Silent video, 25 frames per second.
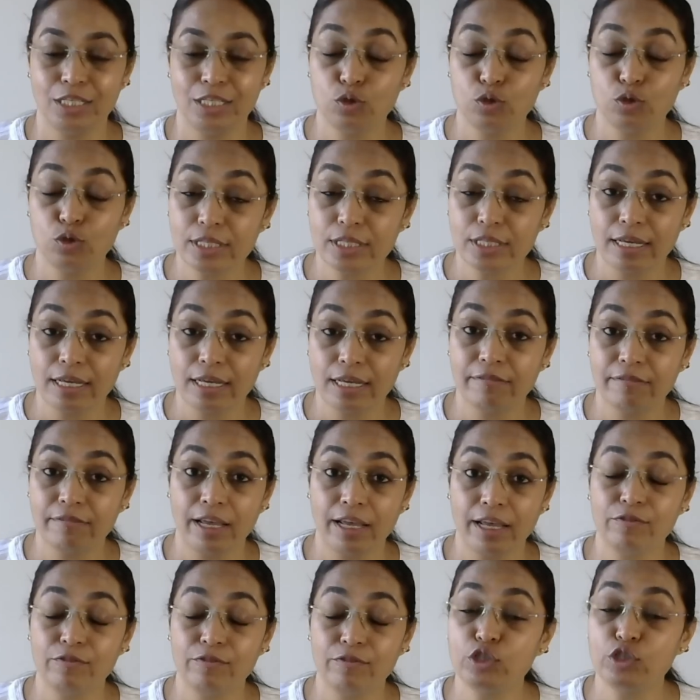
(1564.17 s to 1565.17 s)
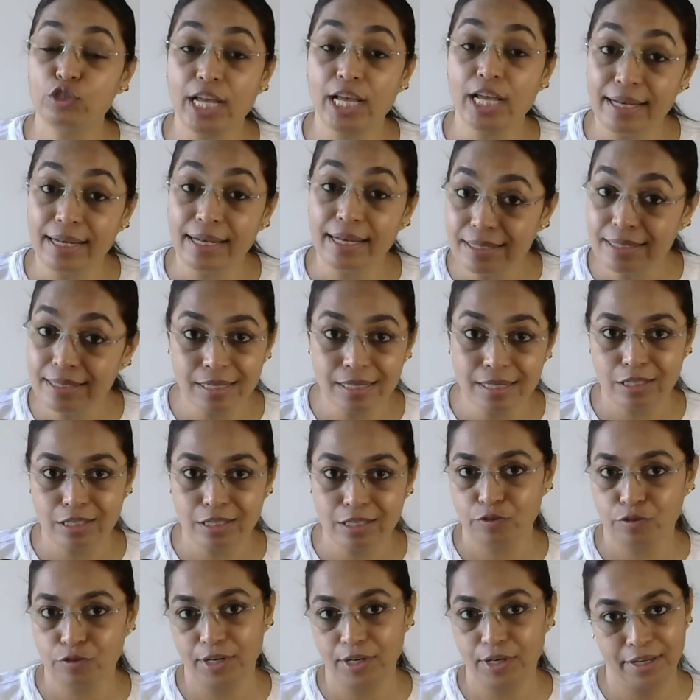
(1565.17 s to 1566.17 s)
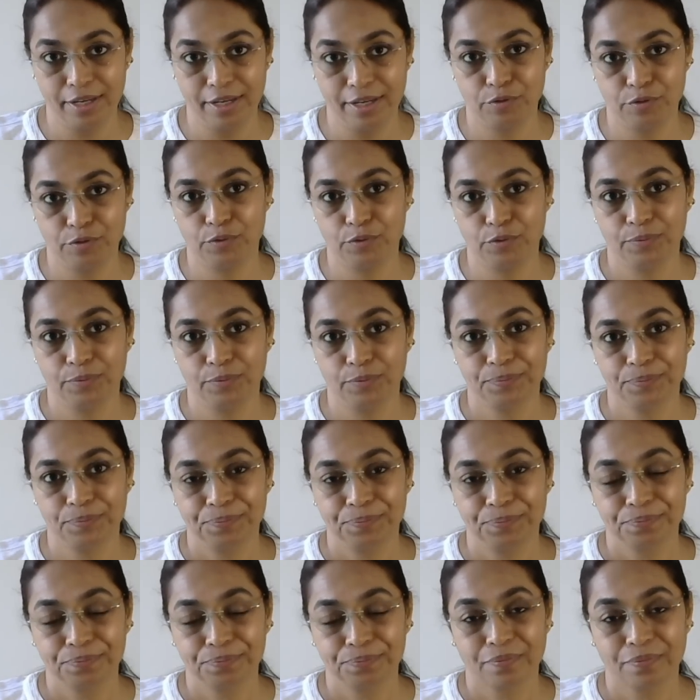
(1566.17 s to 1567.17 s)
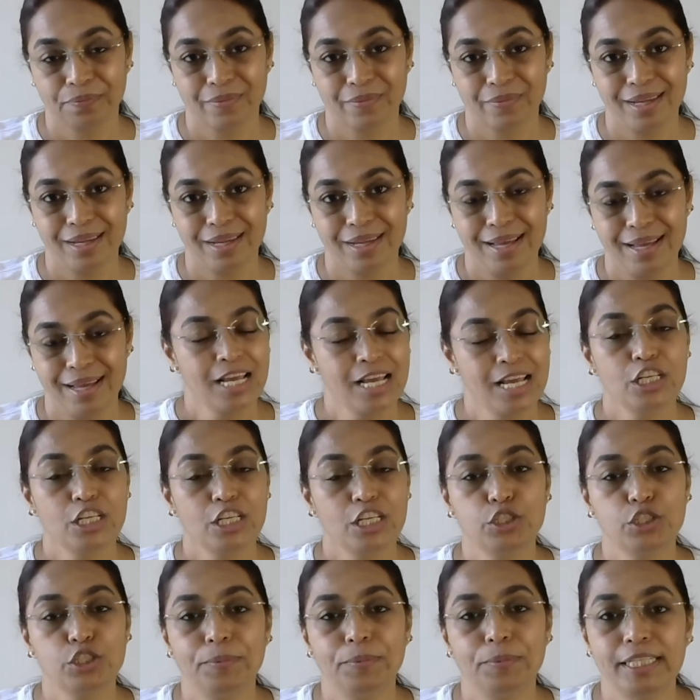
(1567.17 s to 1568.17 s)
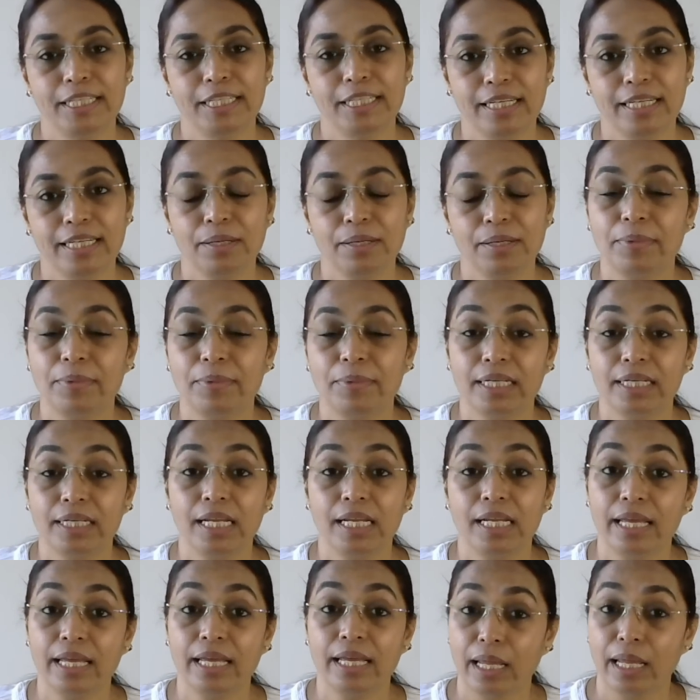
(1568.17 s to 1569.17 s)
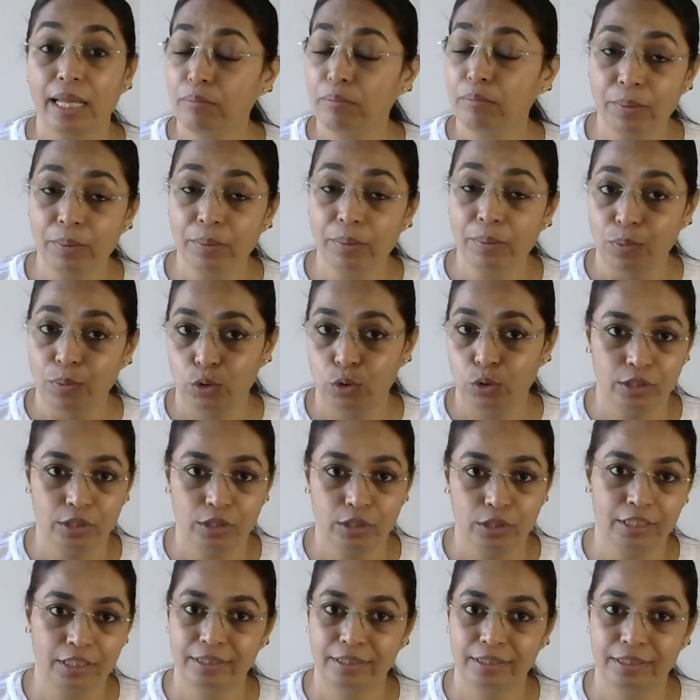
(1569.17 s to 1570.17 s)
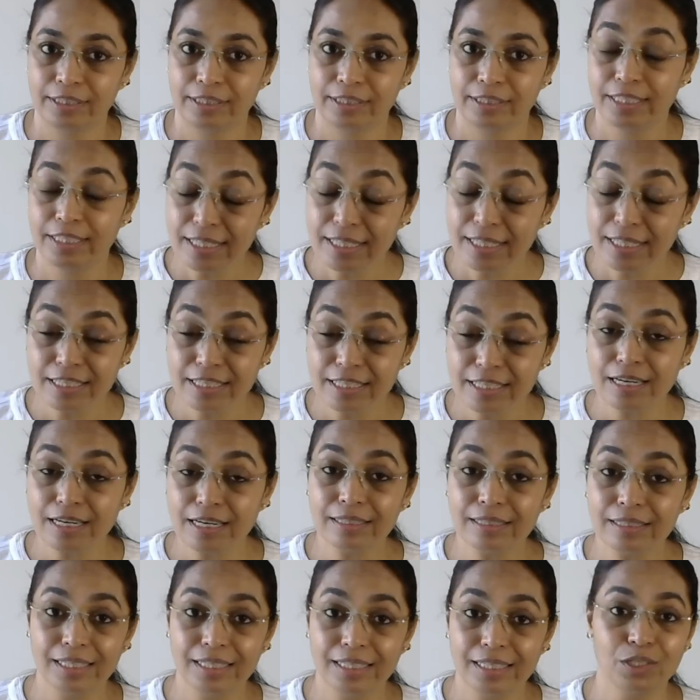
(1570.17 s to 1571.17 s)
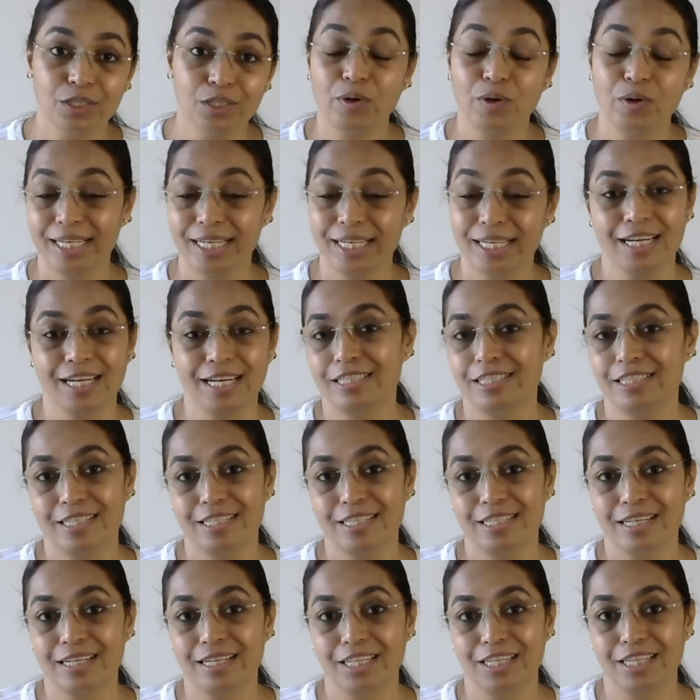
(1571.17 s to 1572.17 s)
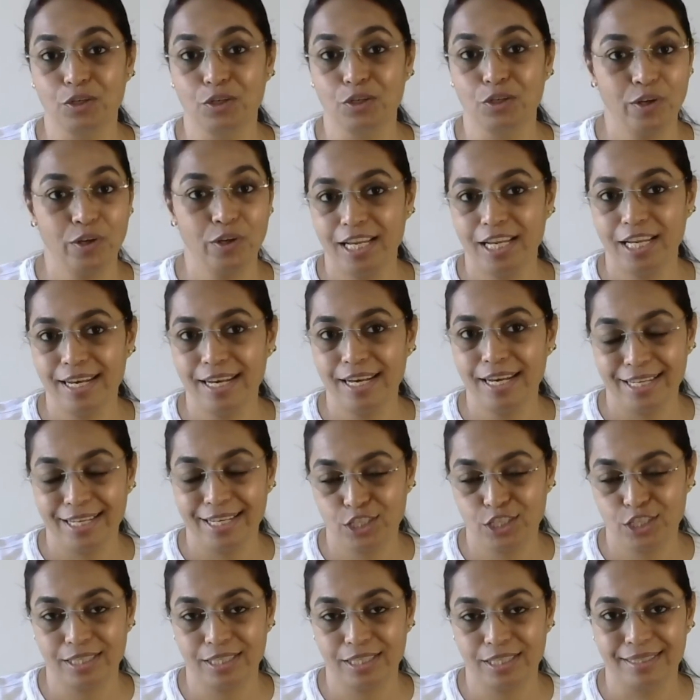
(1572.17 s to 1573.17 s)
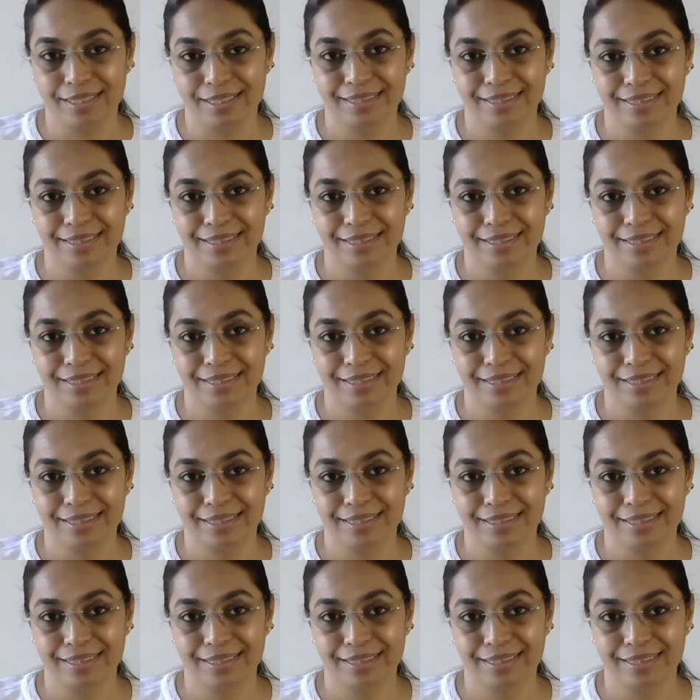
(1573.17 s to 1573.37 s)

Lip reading: to survive challenges of life. Jupiter in Bharani can be both destructive and constructive in nature.